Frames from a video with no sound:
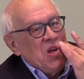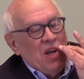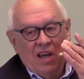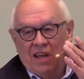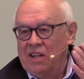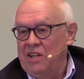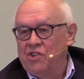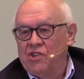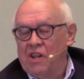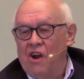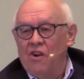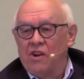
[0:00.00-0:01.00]
And he said,
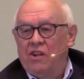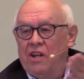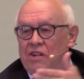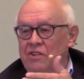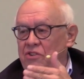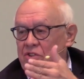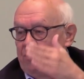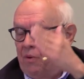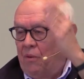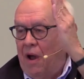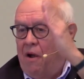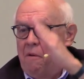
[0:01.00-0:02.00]
our attendance,
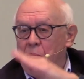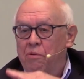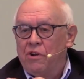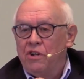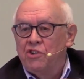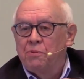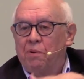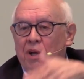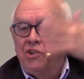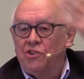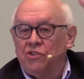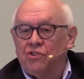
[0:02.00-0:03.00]
our
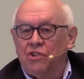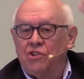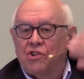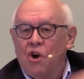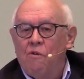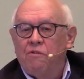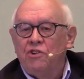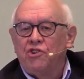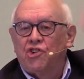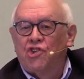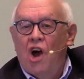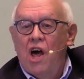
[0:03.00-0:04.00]
participation since COVID
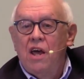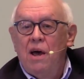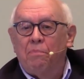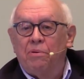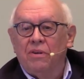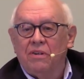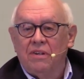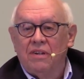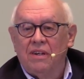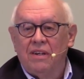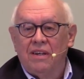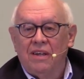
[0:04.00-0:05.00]
shot up.
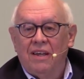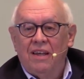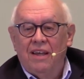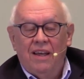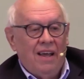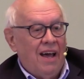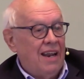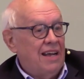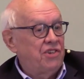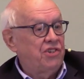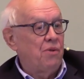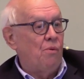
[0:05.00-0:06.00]
And I
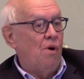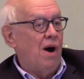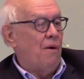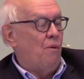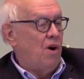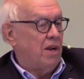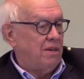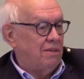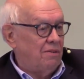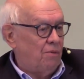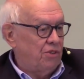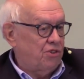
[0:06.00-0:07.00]
said, why? What?
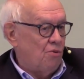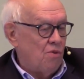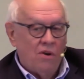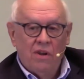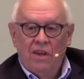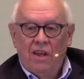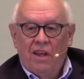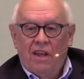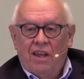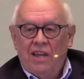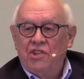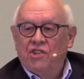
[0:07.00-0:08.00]
What's going on?
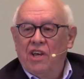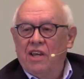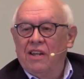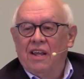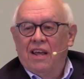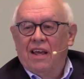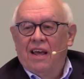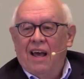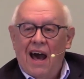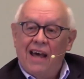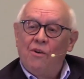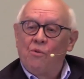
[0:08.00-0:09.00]
He said,
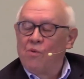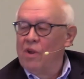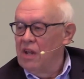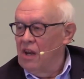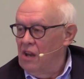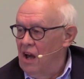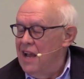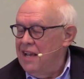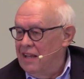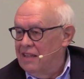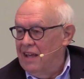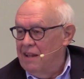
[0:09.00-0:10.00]
I don't really like
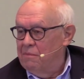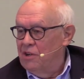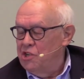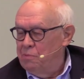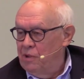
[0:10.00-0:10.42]
it that much, but